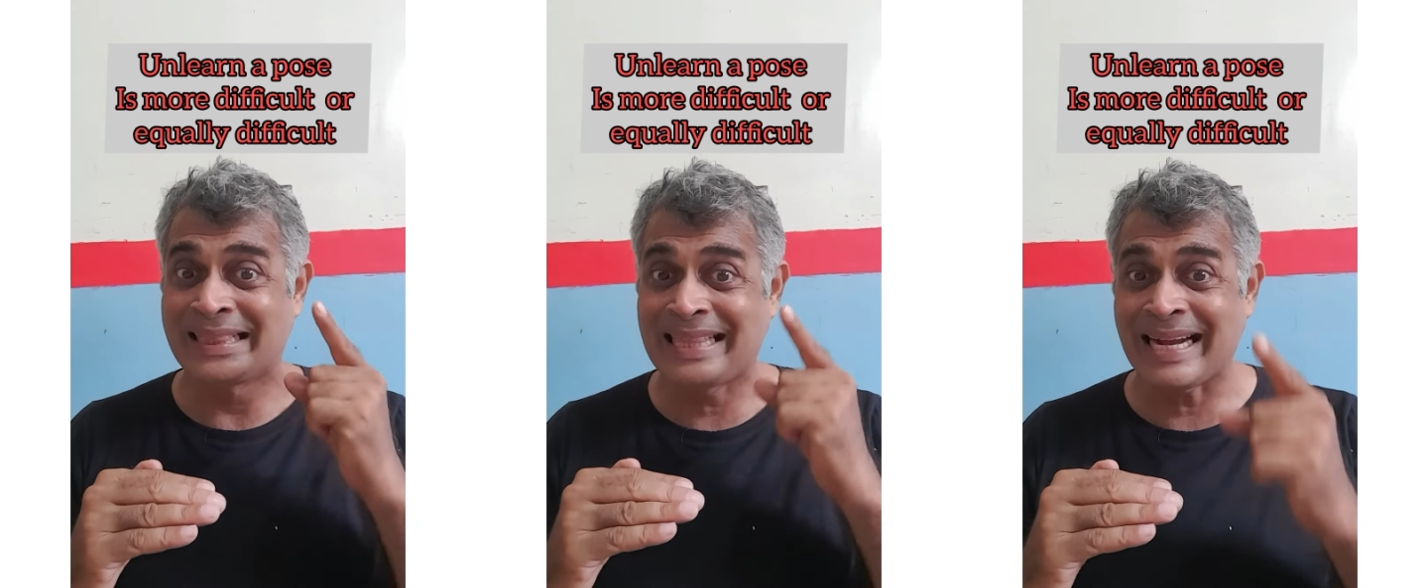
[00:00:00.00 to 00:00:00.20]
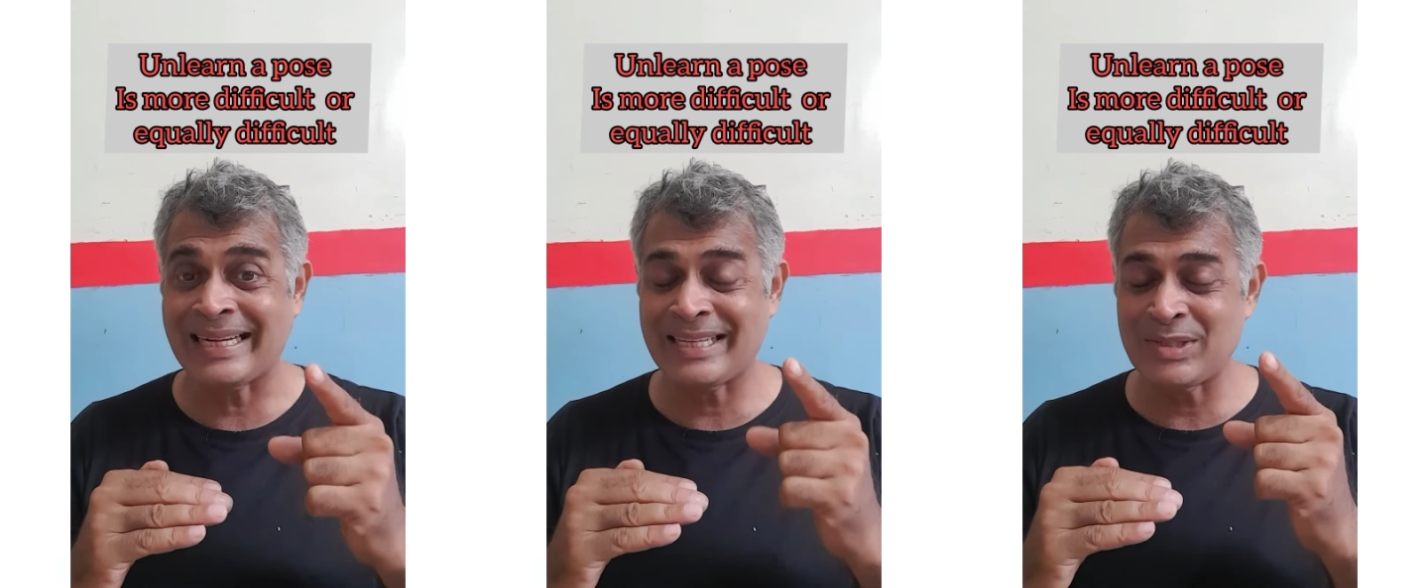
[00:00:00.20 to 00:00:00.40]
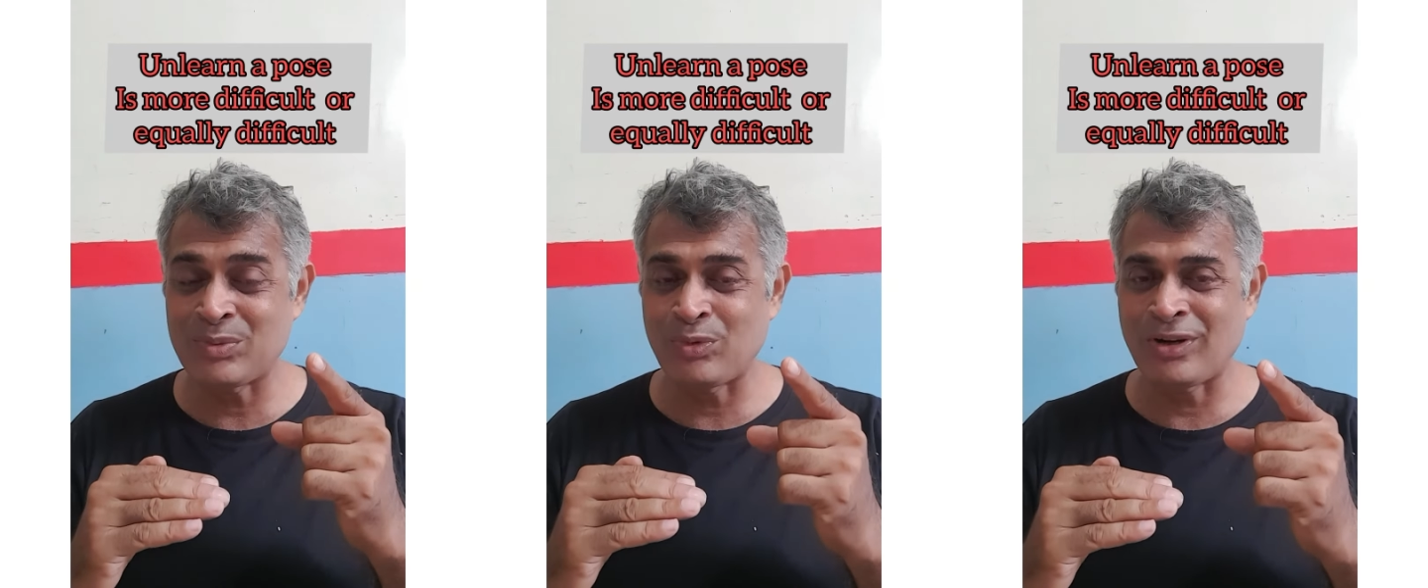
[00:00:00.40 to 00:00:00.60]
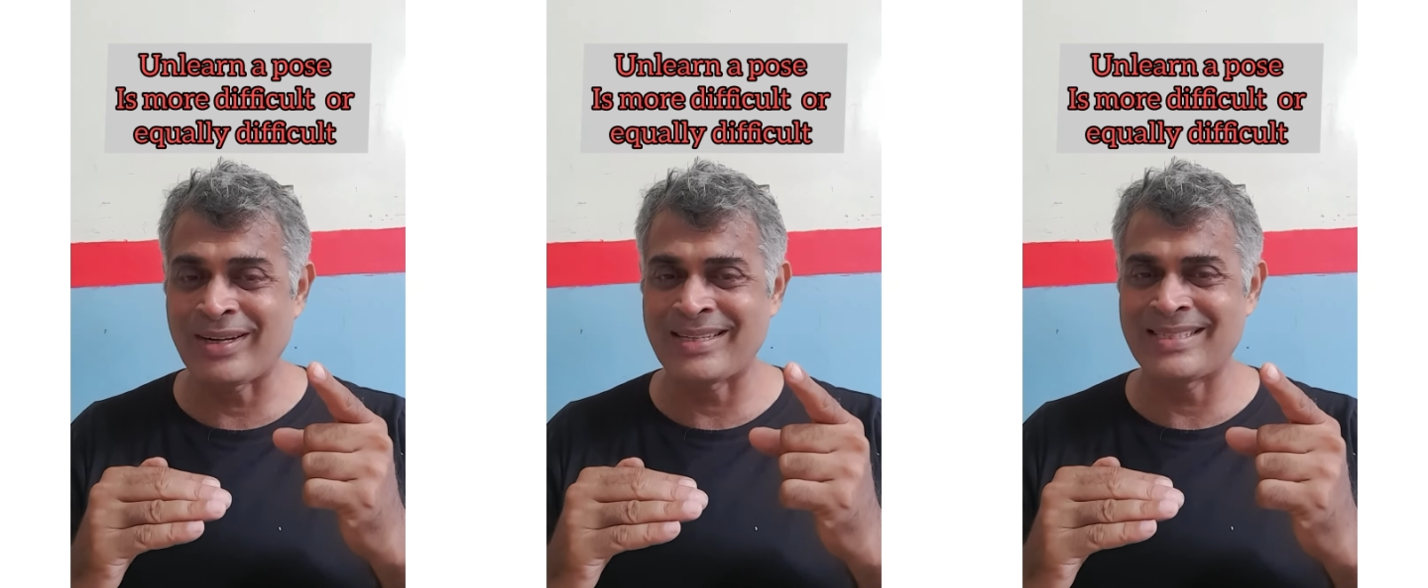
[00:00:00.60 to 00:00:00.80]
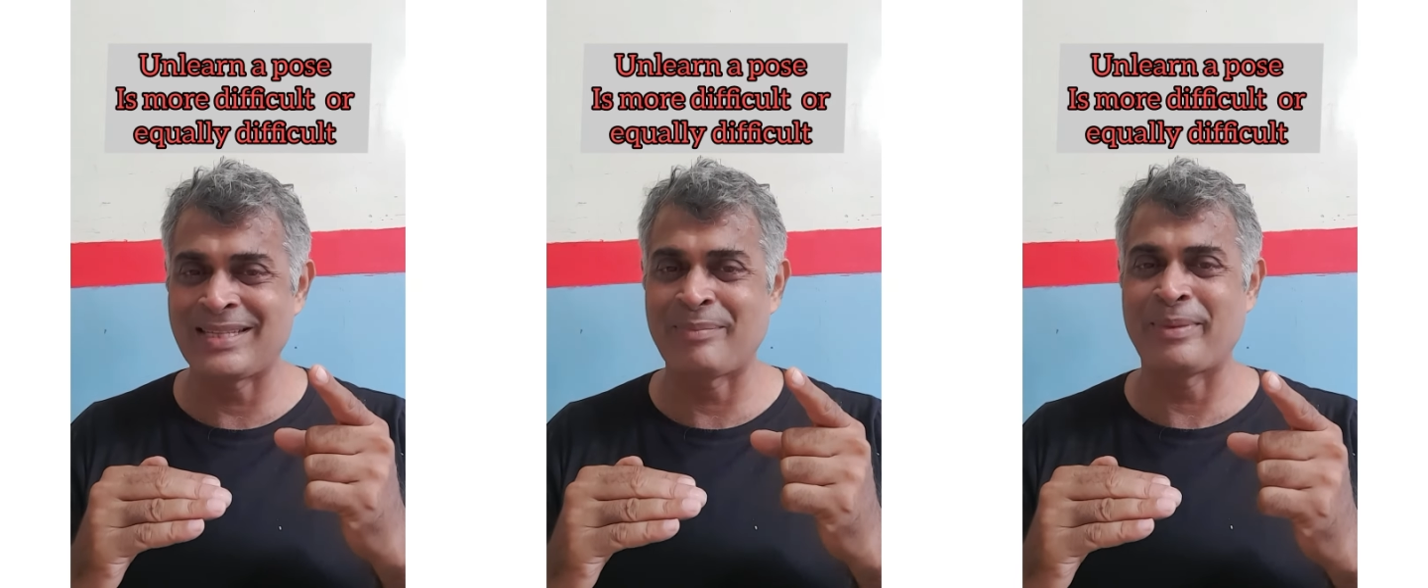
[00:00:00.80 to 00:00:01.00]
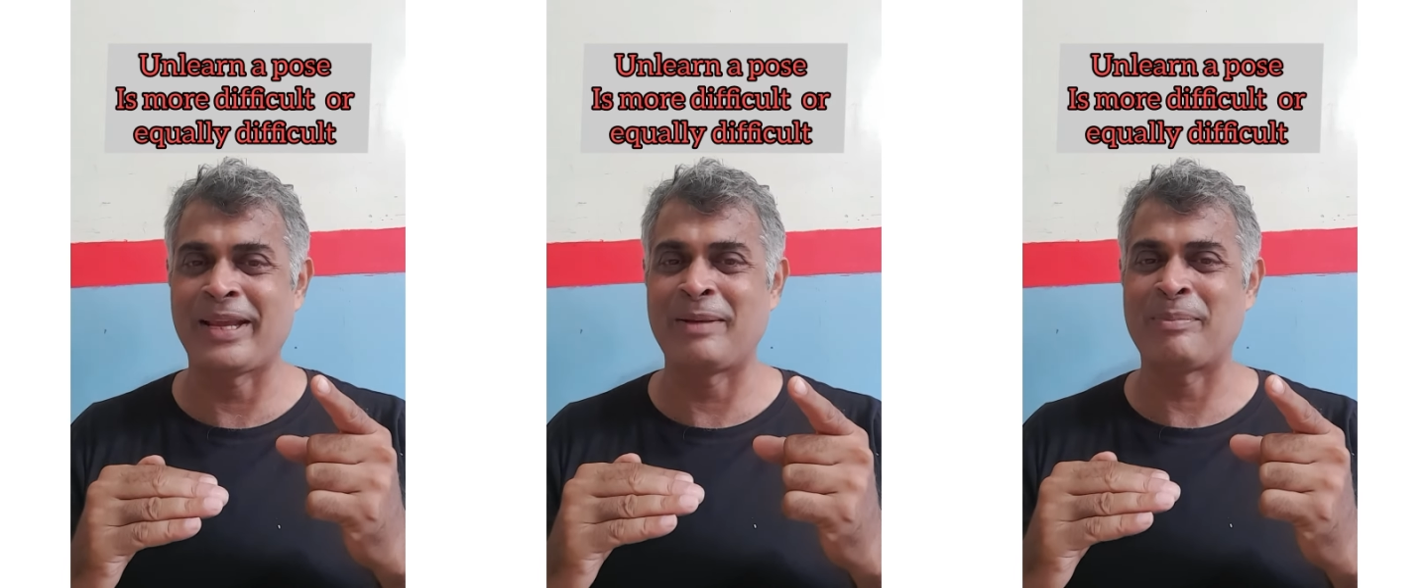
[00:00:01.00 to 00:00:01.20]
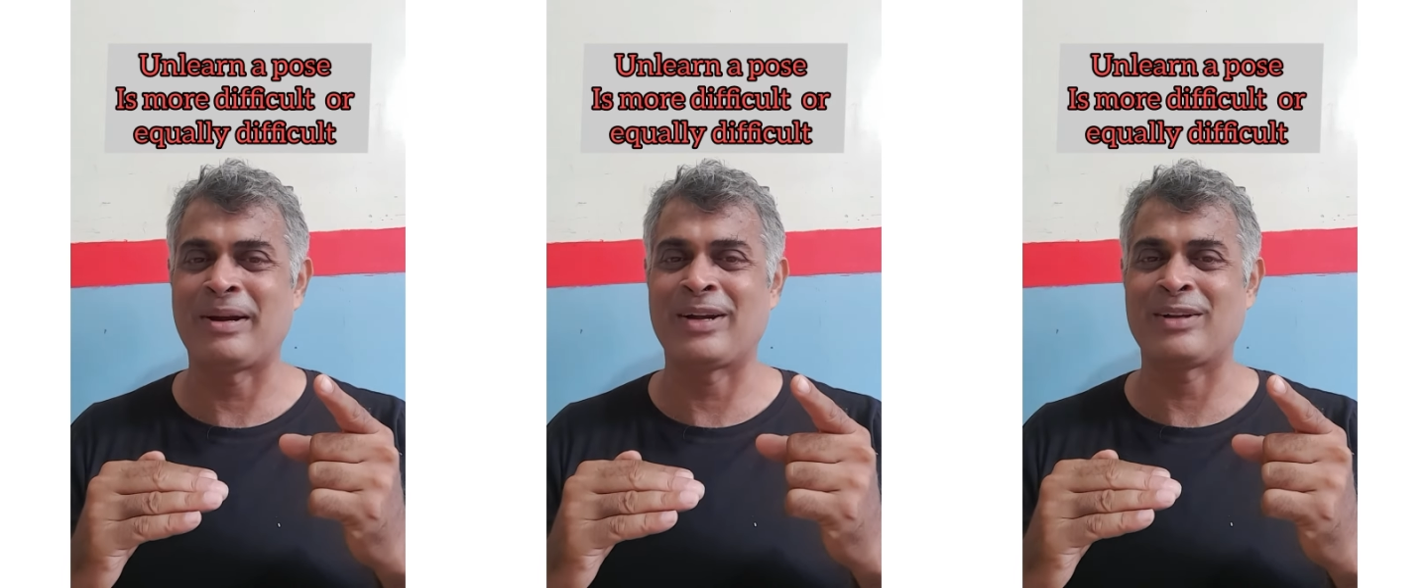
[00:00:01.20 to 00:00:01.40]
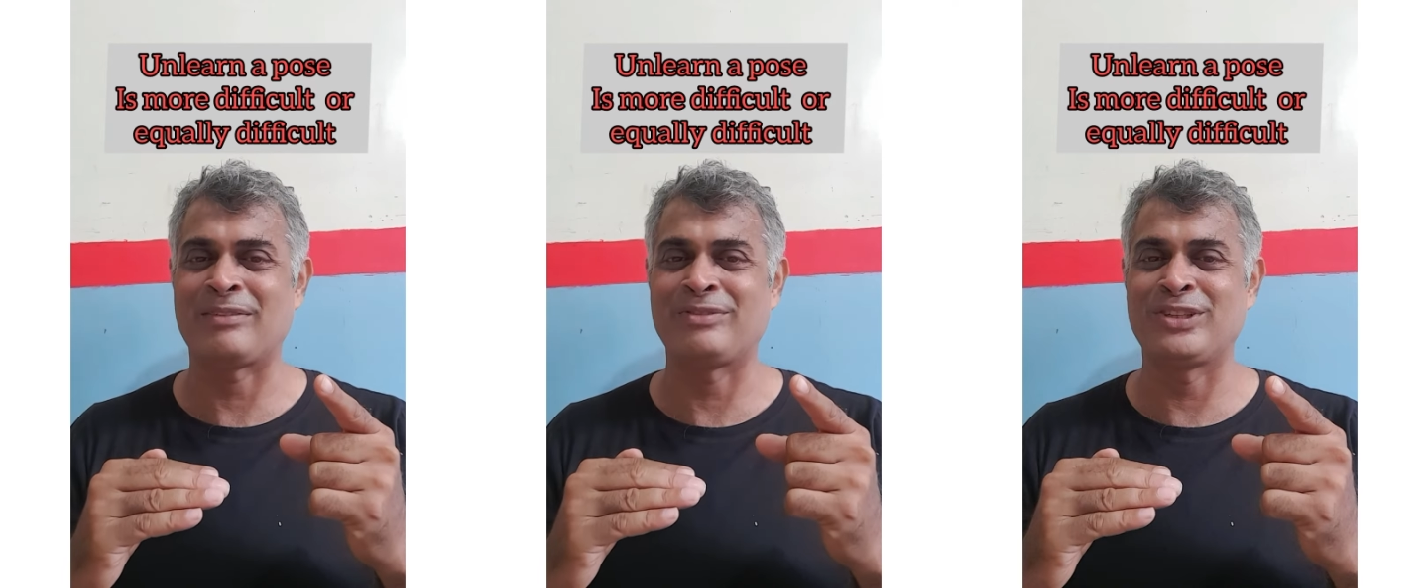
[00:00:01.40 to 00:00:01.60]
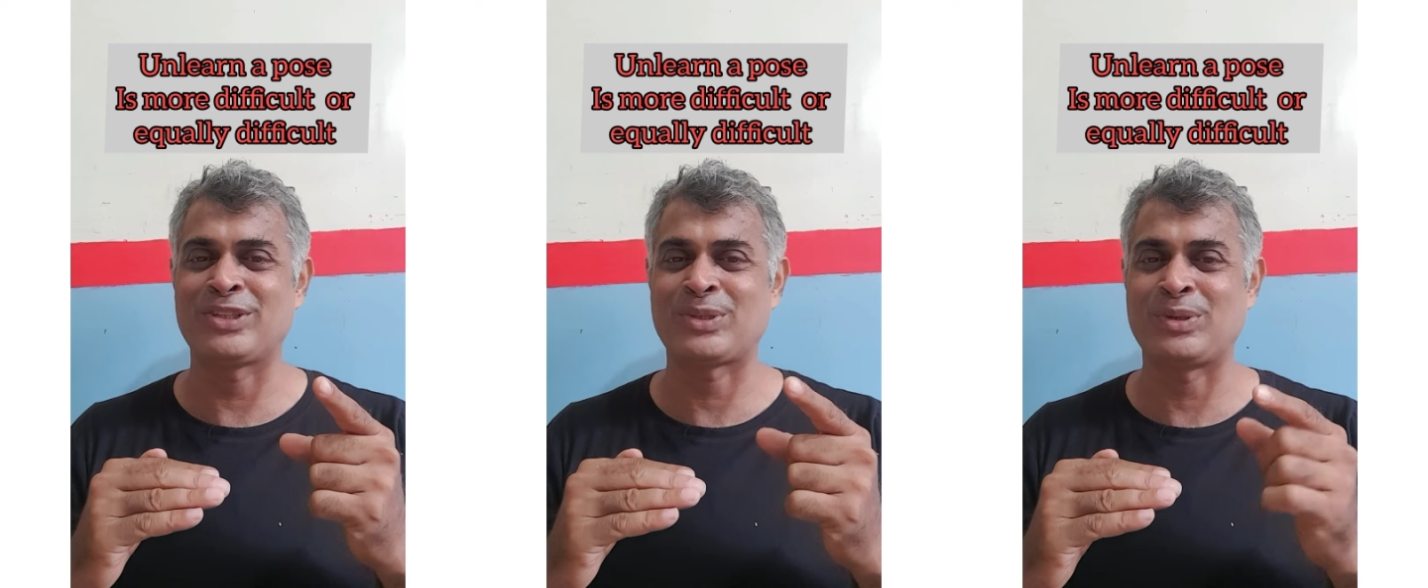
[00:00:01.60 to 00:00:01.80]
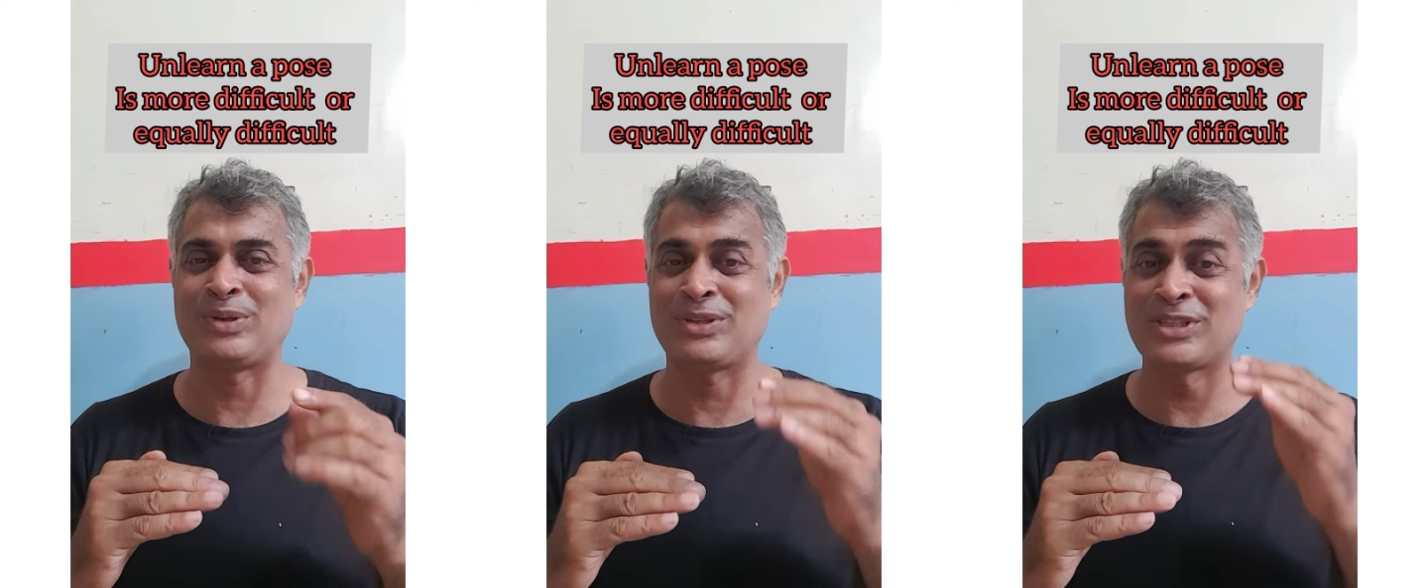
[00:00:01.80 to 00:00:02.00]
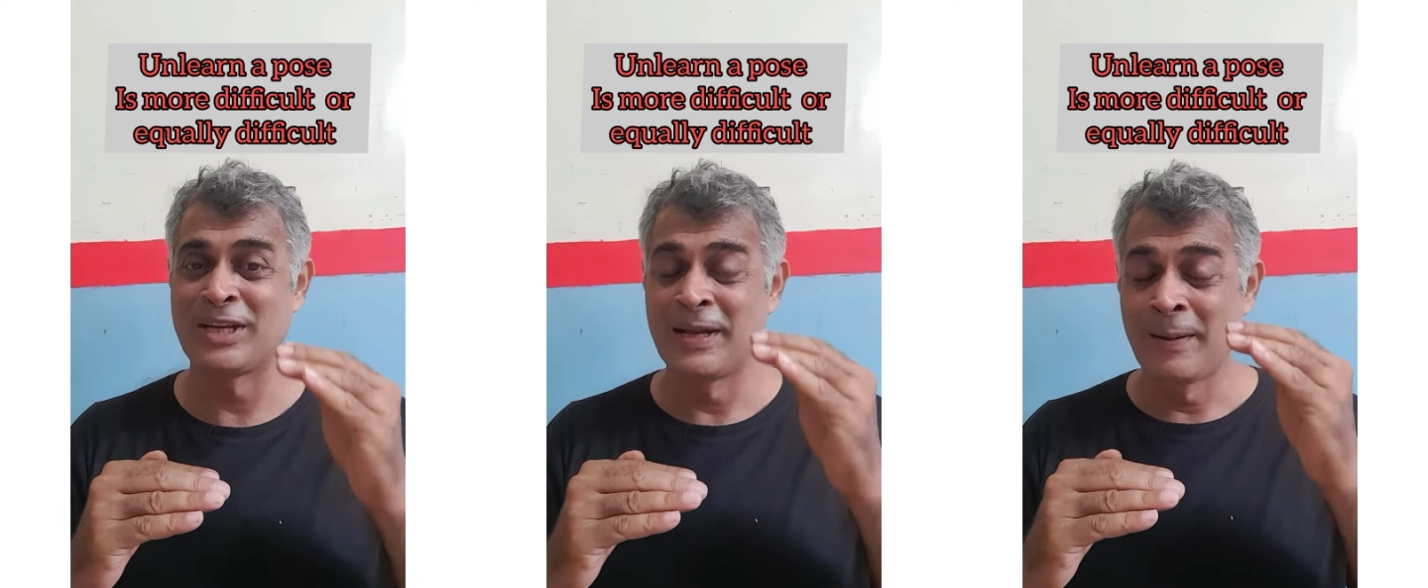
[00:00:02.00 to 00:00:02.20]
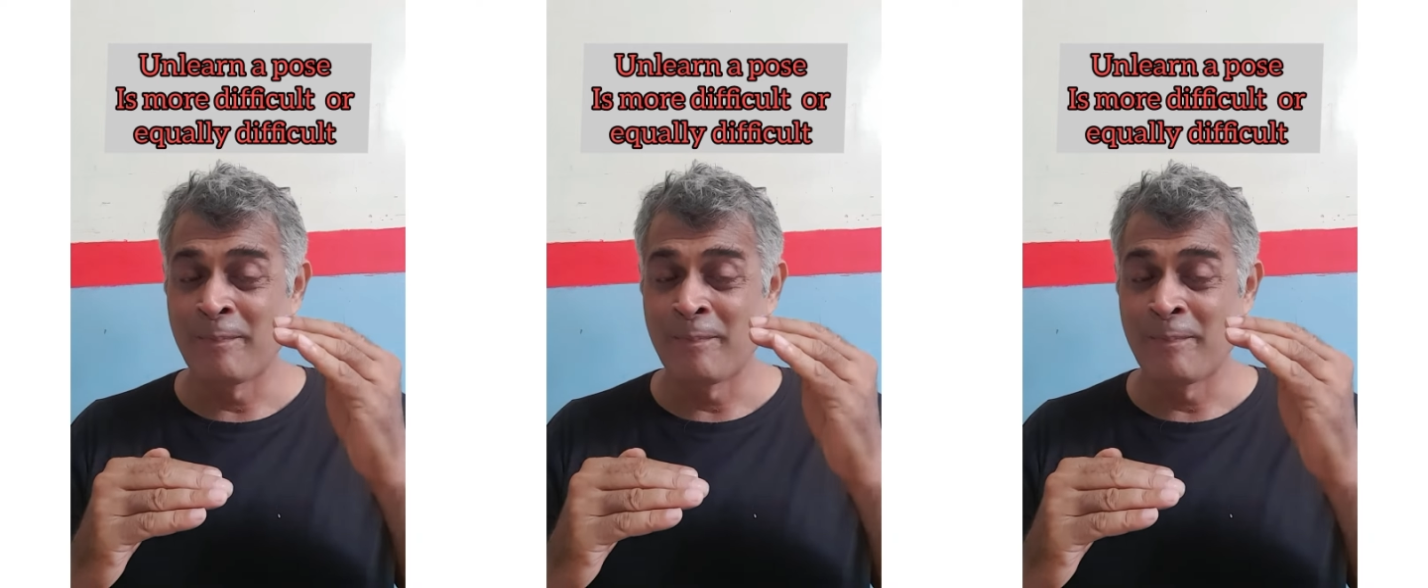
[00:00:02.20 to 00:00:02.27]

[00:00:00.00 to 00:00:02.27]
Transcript: That is what is the main part of this course,